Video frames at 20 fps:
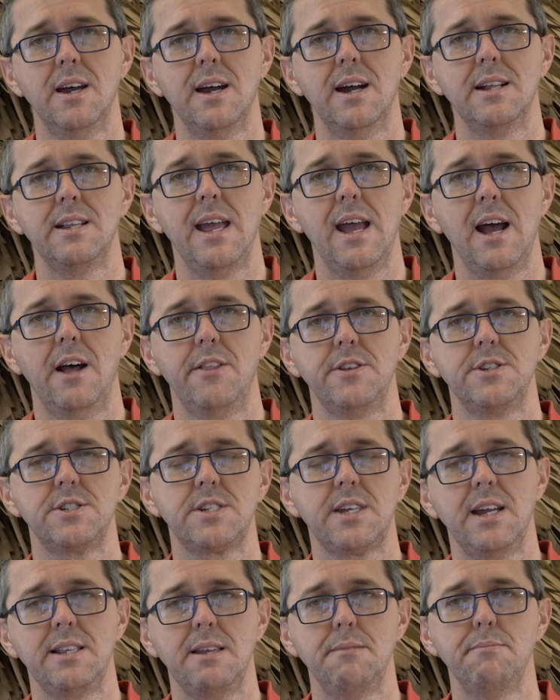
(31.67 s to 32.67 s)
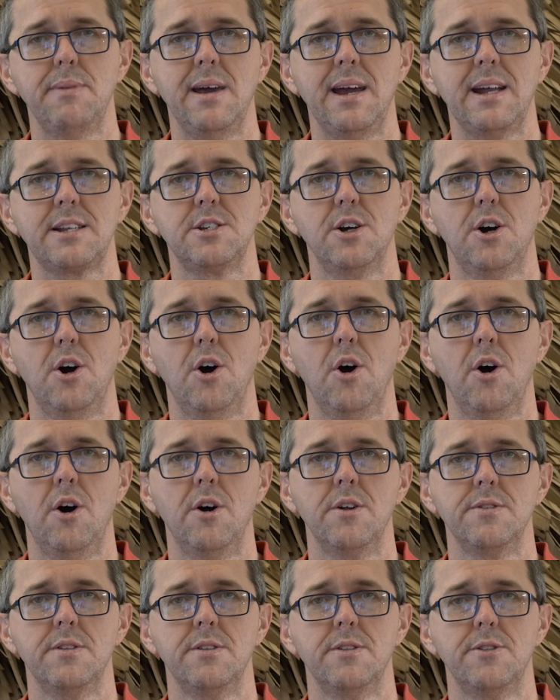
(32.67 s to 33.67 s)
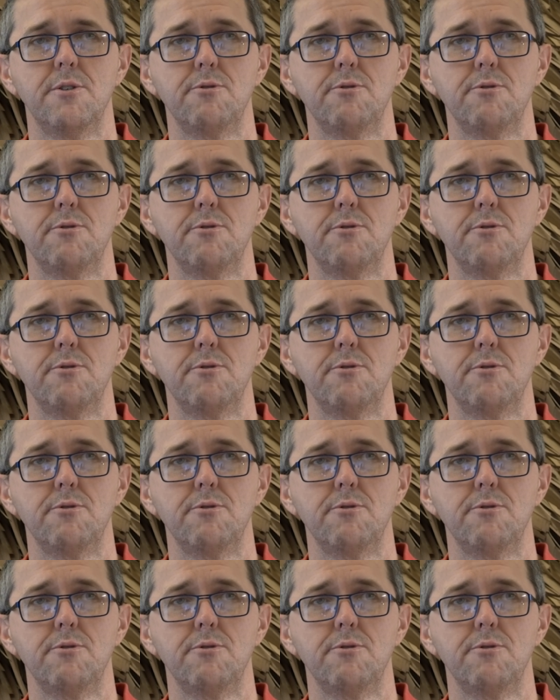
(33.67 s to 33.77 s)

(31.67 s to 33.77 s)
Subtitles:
and how this can impact on